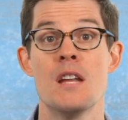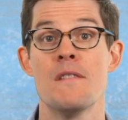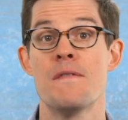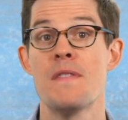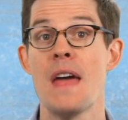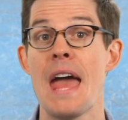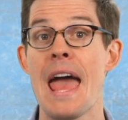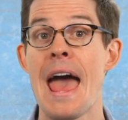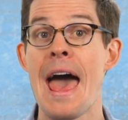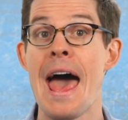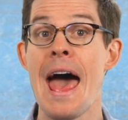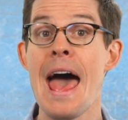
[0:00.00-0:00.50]
And if
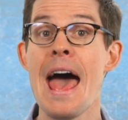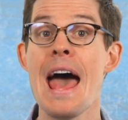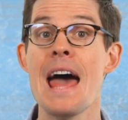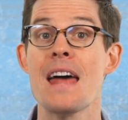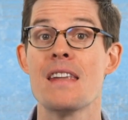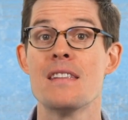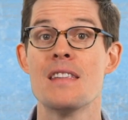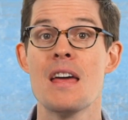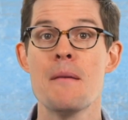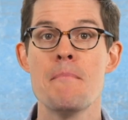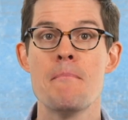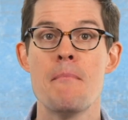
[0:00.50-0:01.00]
they
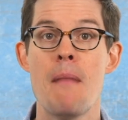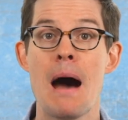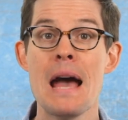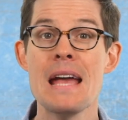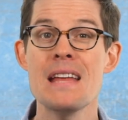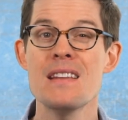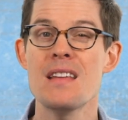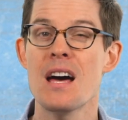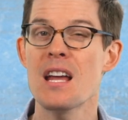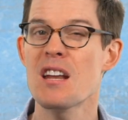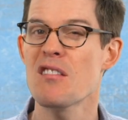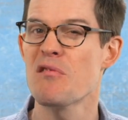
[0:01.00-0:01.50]
had, they
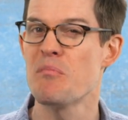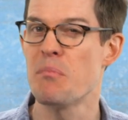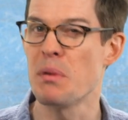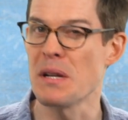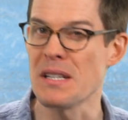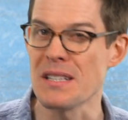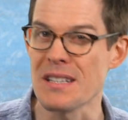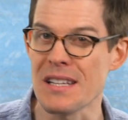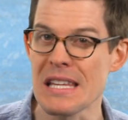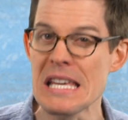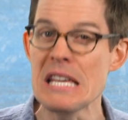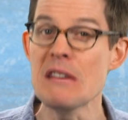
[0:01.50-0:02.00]
might not have
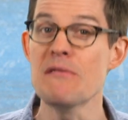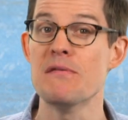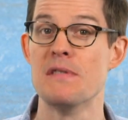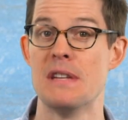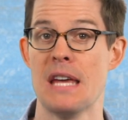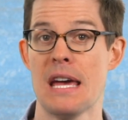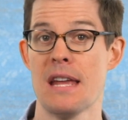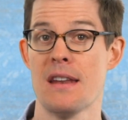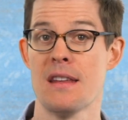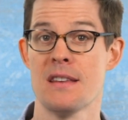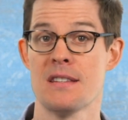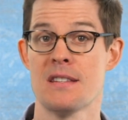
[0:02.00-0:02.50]
believed
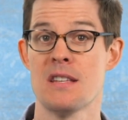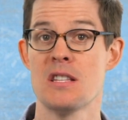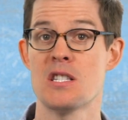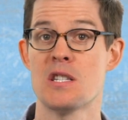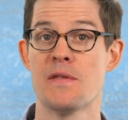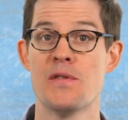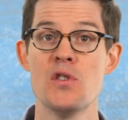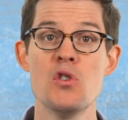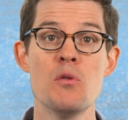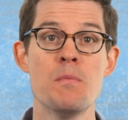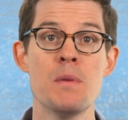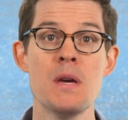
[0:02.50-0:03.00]
it, since
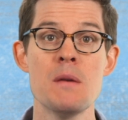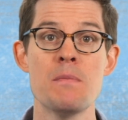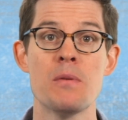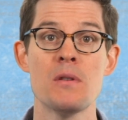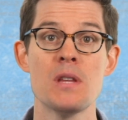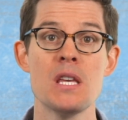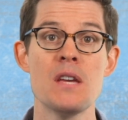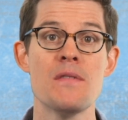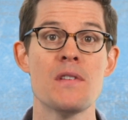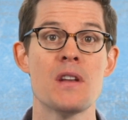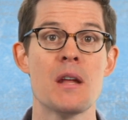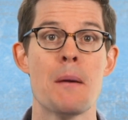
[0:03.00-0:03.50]
few
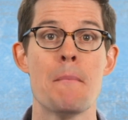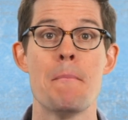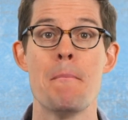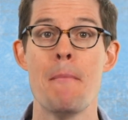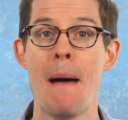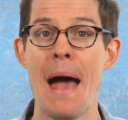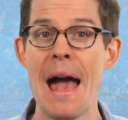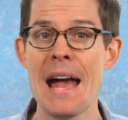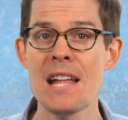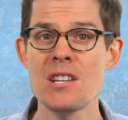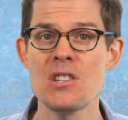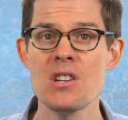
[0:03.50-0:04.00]
people even
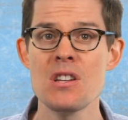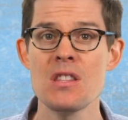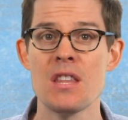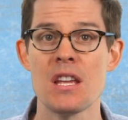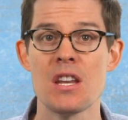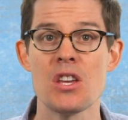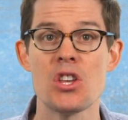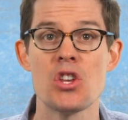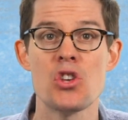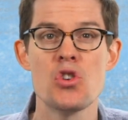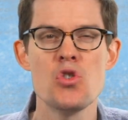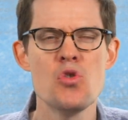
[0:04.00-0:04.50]
imagined
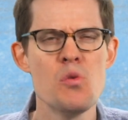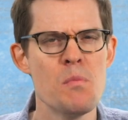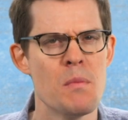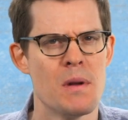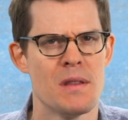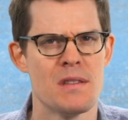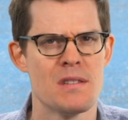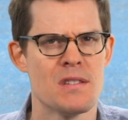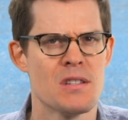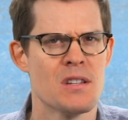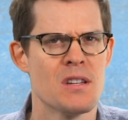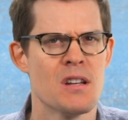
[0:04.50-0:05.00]
that
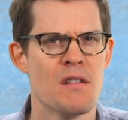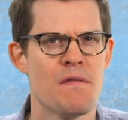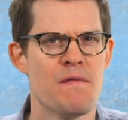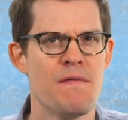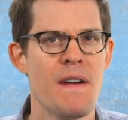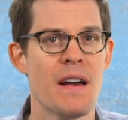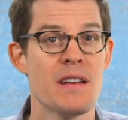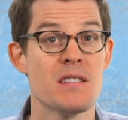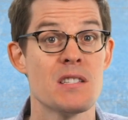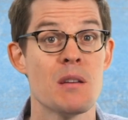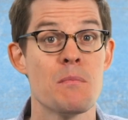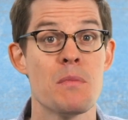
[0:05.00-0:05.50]
humans could
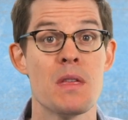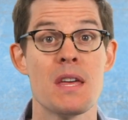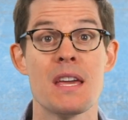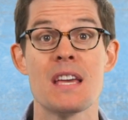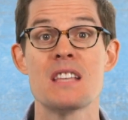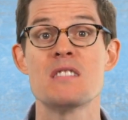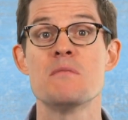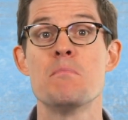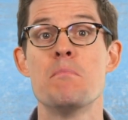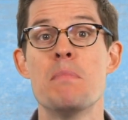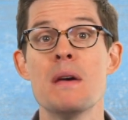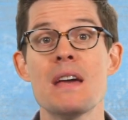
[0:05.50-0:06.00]
affect something
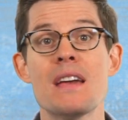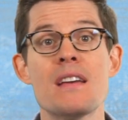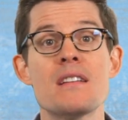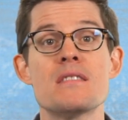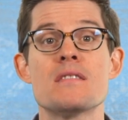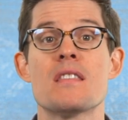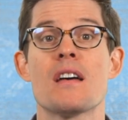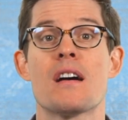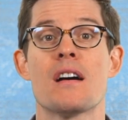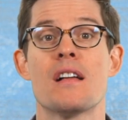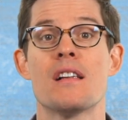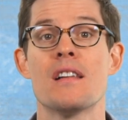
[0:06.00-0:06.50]
as big as the